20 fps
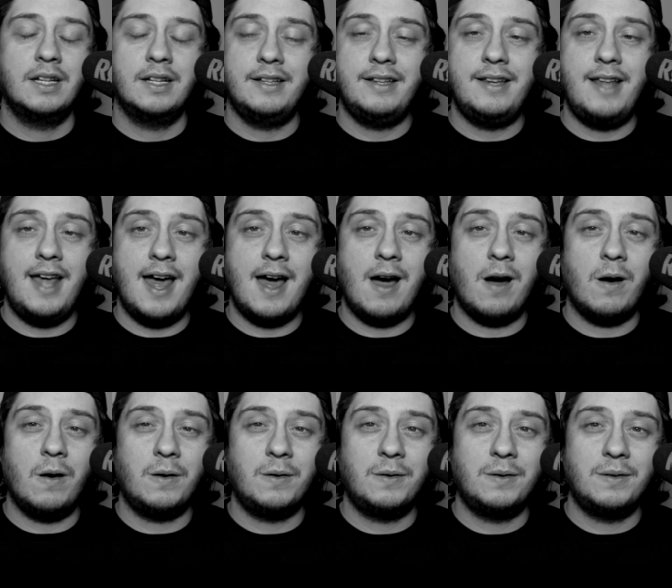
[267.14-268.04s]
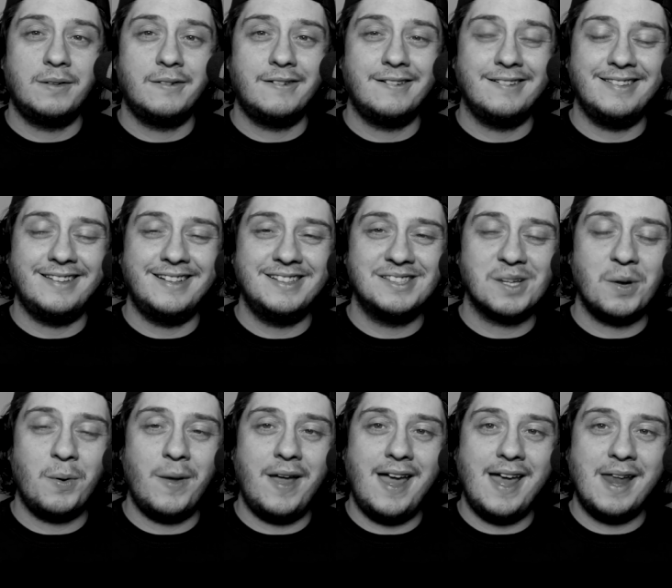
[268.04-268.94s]
Now, let's
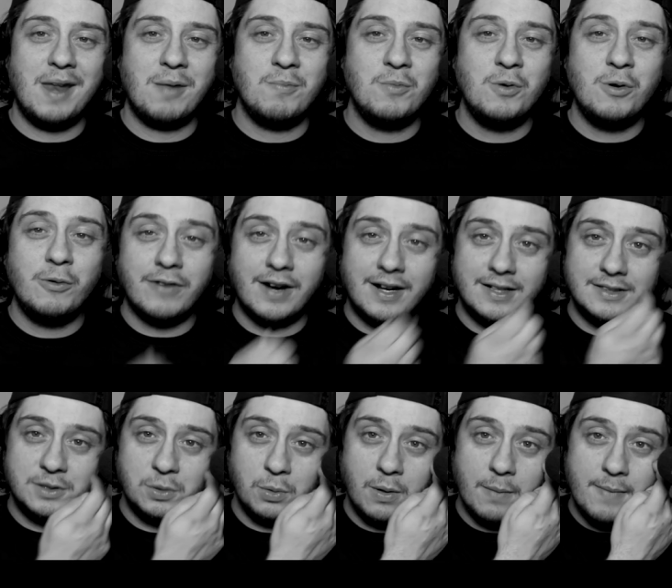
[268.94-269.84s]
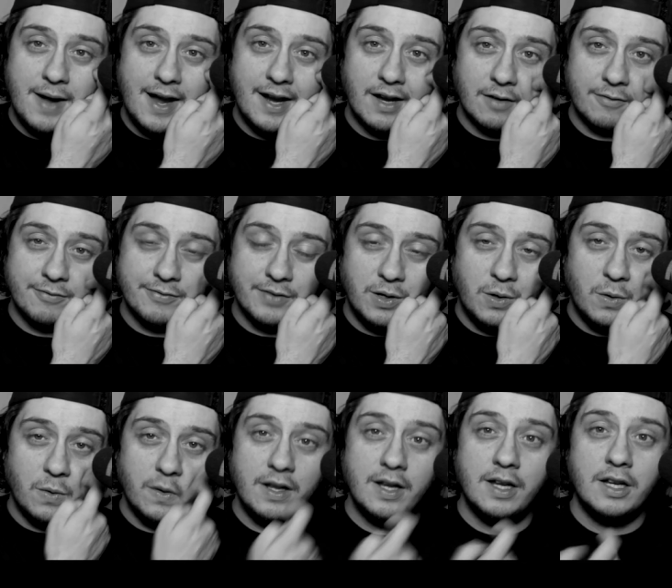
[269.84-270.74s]
go ahead and move on to a
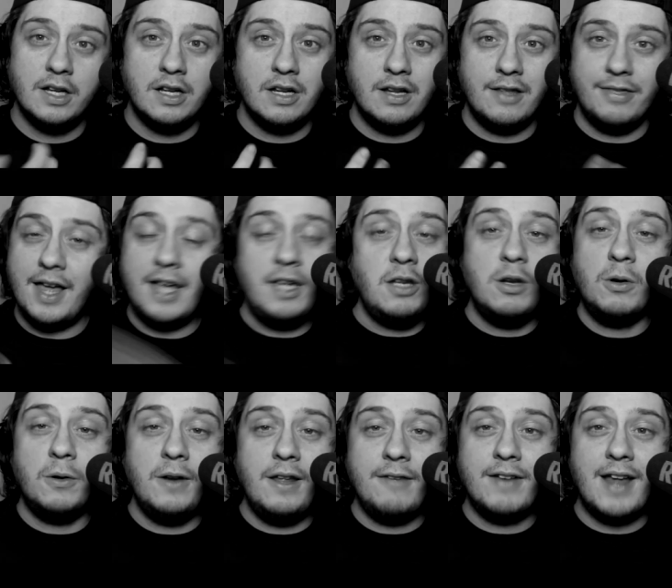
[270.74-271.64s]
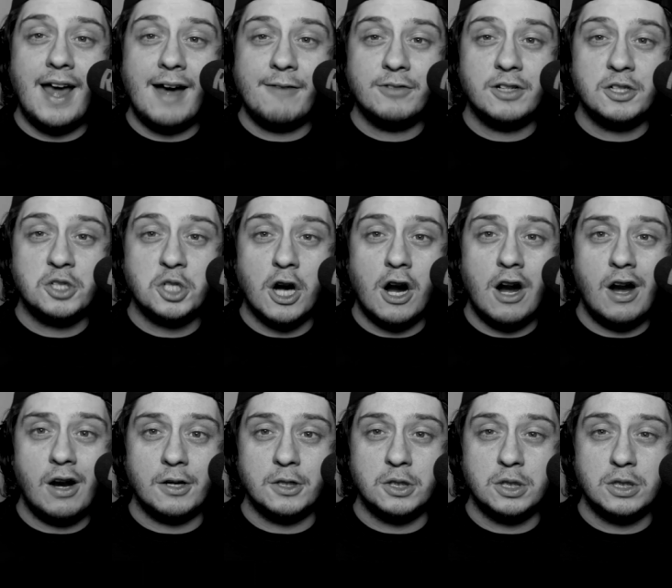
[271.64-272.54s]
microphone that you don't even have to
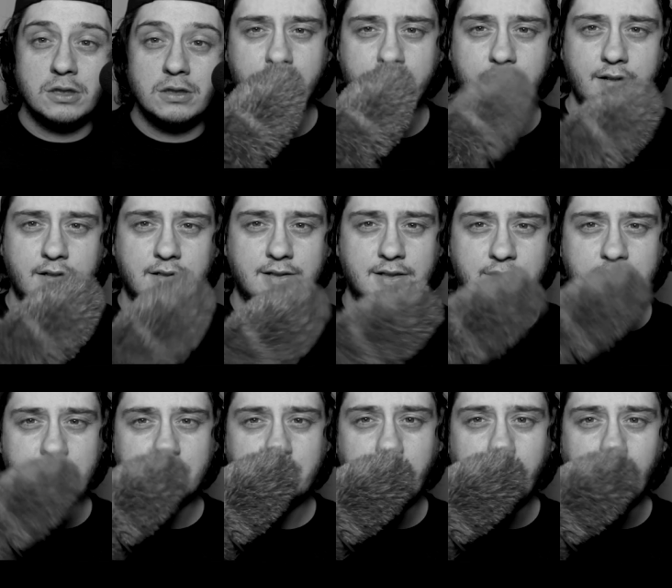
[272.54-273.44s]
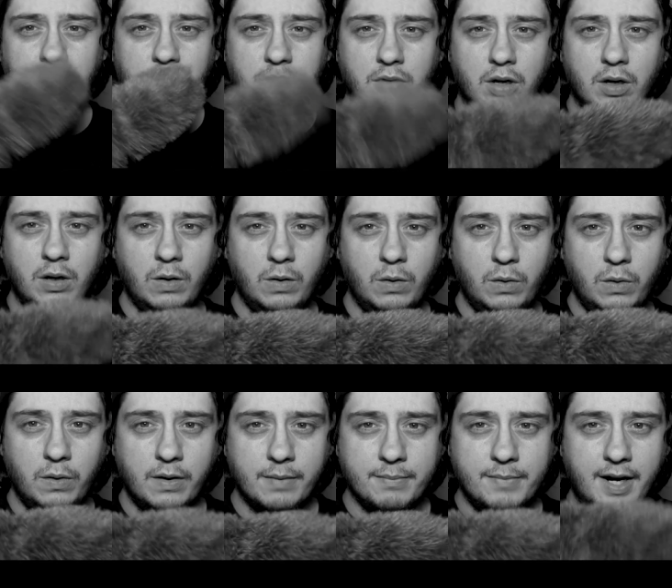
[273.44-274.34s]
charge. This is the
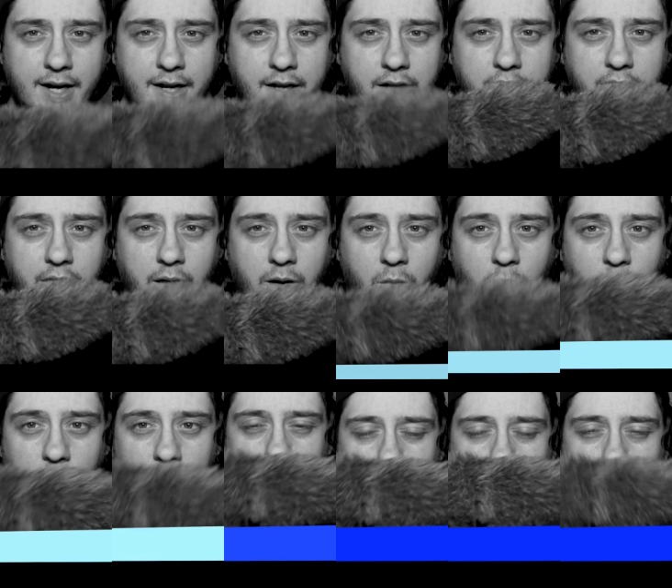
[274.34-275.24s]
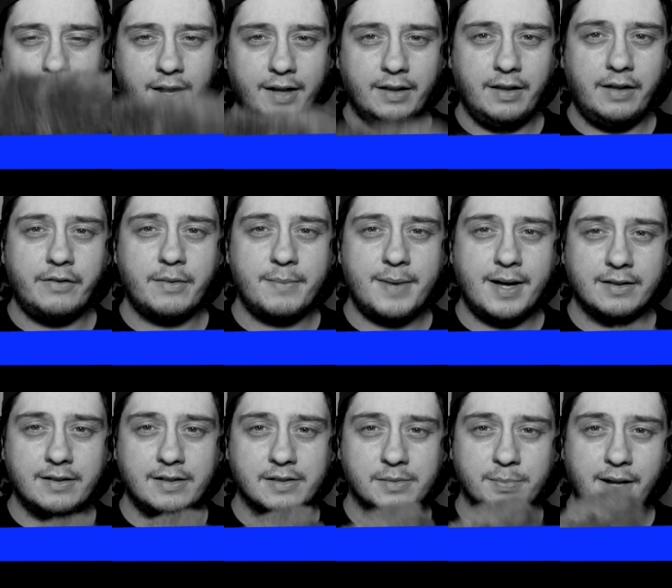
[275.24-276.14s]
Røde Mic Go. What I love
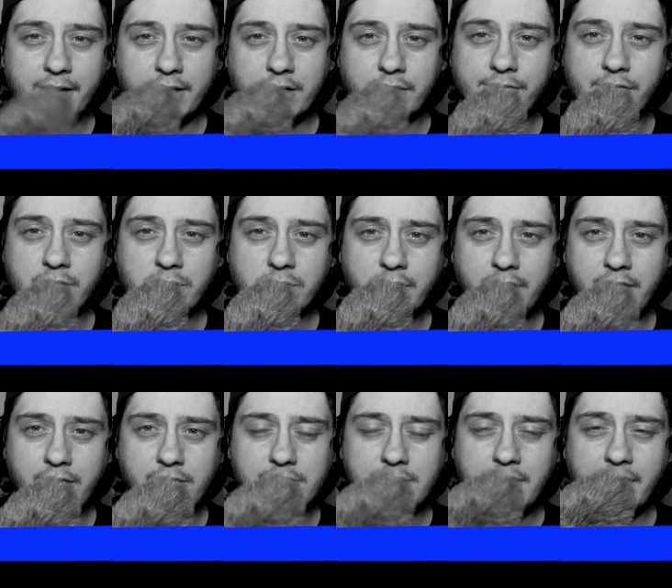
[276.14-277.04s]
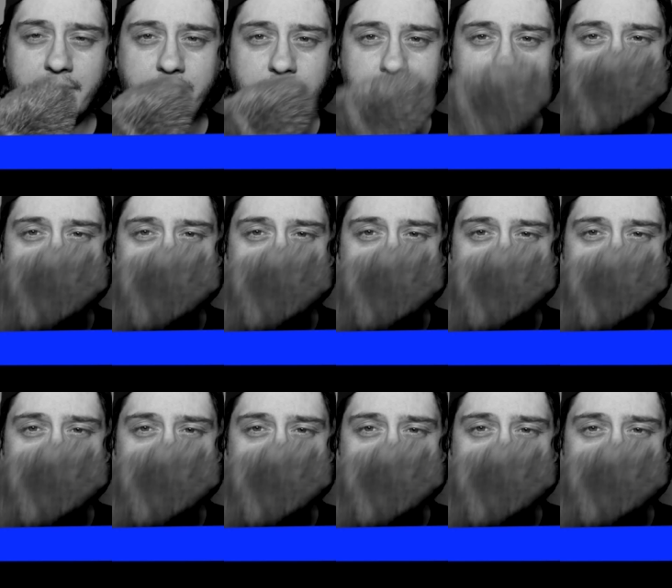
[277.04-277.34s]
about this microphone is that